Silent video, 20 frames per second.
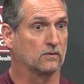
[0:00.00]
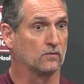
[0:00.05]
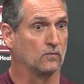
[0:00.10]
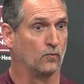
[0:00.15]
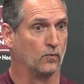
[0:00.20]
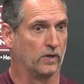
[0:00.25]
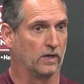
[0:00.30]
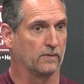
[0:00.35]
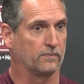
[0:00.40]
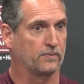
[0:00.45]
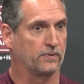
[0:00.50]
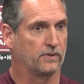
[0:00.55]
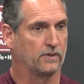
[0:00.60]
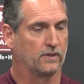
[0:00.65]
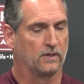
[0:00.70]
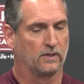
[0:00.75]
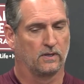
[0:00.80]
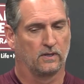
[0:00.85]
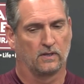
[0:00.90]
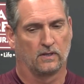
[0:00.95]
Whip.
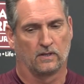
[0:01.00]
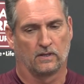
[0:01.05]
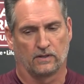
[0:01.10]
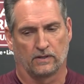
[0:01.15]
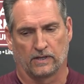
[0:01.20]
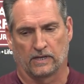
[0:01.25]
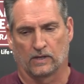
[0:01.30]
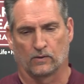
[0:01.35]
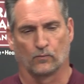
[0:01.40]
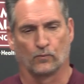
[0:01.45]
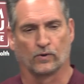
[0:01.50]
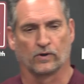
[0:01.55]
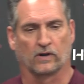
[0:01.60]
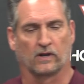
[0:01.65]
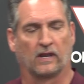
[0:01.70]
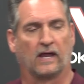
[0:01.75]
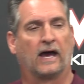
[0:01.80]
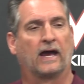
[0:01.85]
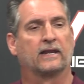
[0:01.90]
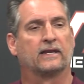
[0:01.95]
And would
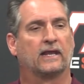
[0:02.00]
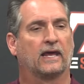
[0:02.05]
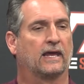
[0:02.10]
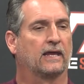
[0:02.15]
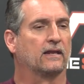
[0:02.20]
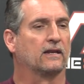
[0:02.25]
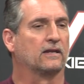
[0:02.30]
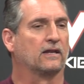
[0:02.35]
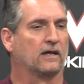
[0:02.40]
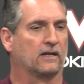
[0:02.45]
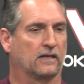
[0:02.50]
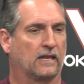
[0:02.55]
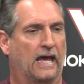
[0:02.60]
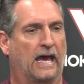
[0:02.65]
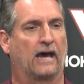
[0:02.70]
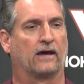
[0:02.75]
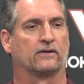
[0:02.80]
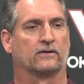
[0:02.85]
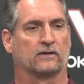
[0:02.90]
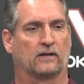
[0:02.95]
have lied to
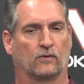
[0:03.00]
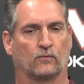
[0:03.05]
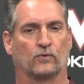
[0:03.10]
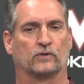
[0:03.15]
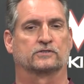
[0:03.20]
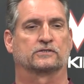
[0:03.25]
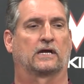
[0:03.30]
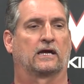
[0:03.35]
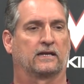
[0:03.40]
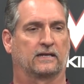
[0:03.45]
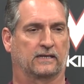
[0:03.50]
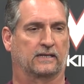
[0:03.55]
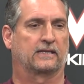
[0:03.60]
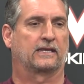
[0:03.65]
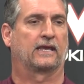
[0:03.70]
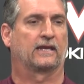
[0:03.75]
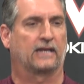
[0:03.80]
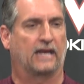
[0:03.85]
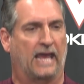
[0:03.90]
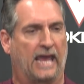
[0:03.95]
allow. I wish I
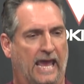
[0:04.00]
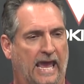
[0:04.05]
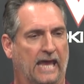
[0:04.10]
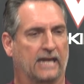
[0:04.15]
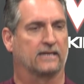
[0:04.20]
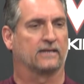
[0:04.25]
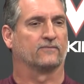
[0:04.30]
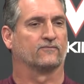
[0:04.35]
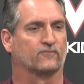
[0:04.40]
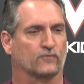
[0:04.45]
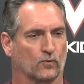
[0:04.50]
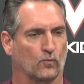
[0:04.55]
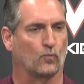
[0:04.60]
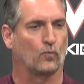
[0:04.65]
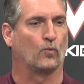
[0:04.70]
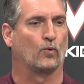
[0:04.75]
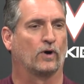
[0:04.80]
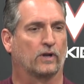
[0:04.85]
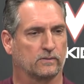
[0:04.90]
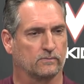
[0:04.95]
could have had him for
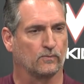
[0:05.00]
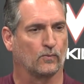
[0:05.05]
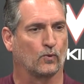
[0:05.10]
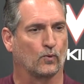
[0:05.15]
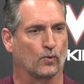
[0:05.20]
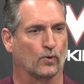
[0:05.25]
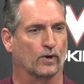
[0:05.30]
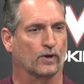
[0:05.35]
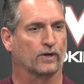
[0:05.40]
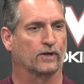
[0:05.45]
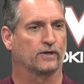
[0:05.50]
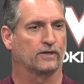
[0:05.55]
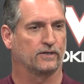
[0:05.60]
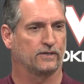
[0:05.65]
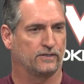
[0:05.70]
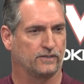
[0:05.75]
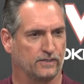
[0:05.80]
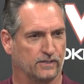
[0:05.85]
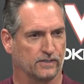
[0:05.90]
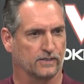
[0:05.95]
one more
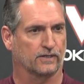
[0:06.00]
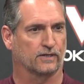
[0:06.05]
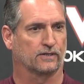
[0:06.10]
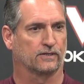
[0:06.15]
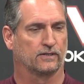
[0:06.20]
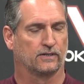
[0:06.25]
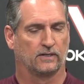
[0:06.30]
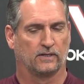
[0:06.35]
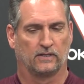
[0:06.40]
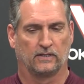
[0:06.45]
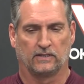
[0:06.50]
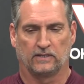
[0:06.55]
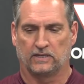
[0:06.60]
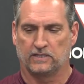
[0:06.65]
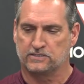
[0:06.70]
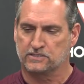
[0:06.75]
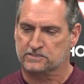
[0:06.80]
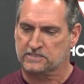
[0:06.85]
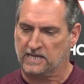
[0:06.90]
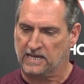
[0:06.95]
year.
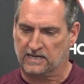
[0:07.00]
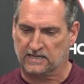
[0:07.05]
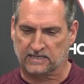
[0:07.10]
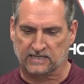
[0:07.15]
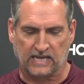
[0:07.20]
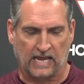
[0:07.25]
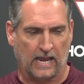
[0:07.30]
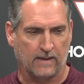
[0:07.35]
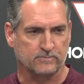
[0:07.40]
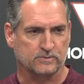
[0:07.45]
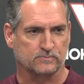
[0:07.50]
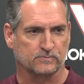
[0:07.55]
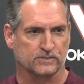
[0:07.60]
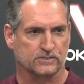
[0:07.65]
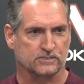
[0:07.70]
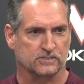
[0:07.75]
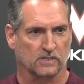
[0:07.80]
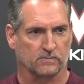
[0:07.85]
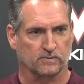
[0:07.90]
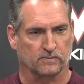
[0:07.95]
He just had a
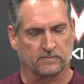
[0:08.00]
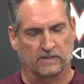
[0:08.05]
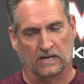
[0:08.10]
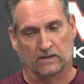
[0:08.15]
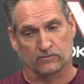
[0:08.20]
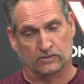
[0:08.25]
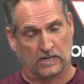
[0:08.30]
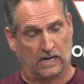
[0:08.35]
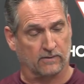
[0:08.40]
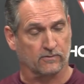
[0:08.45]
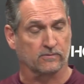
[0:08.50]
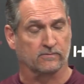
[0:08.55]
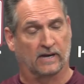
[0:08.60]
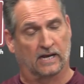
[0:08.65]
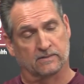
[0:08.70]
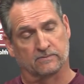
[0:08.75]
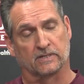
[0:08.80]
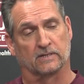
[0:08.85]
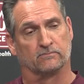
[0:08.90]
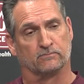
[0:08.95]
gamesmanship about him. Kind of
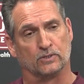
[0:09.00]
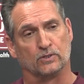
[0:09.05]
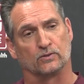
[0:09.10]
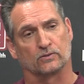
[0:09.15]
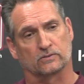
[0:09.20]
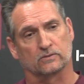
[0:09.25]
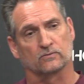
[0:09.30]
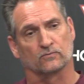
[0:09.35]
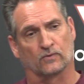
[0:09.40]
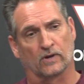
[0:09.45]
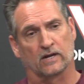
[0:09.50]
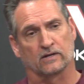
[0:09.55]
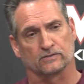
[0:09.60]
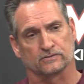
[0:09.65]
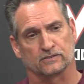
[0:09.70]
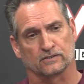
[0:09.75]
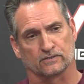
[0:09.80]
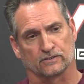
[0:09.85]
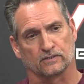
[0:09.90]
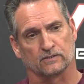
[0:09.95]
reminded me of Mook
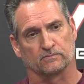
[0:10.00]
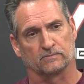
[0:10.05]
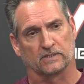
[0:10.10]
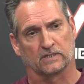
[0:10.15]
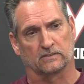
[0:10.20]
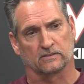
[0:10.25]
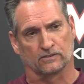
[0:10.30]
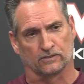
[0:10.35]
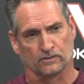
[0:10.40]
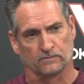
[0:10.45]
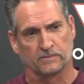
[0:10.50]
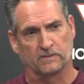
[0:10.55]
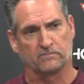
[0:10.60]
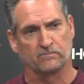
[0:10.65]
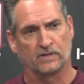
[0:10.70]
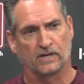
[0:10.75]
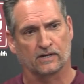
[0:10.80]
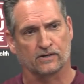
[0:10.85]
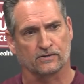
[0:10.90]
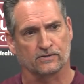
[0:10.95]
Reynolds a little
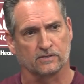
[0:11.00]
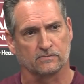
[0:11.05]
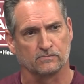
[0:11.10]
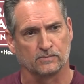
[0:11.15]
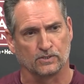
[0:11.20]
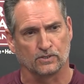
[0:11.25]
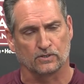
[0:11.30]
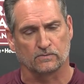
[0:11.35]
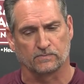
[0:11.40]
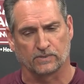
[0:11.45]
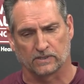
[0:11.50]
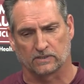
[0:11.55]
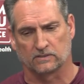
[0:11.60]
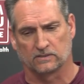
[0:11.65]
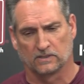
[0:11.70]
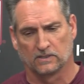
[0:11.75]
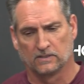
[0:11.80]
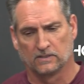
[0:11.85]
bit bigger than Mook, but